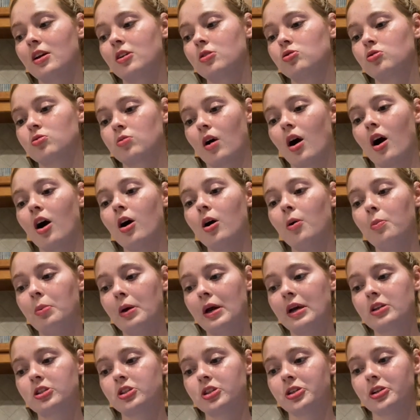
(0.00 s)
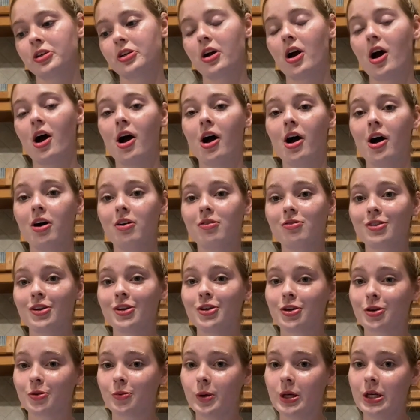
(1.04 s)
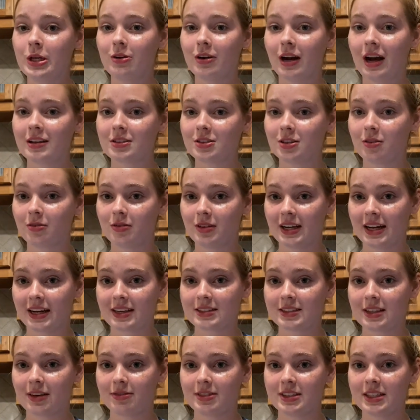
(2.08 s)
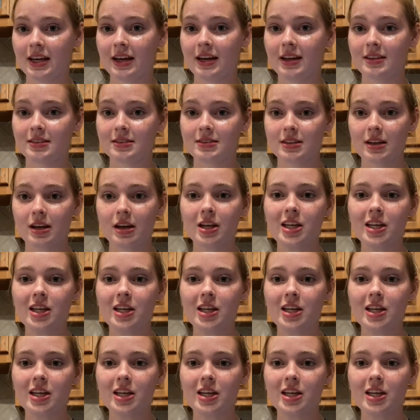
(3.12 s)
draw a picture of your wheatgrass over the next 7 days.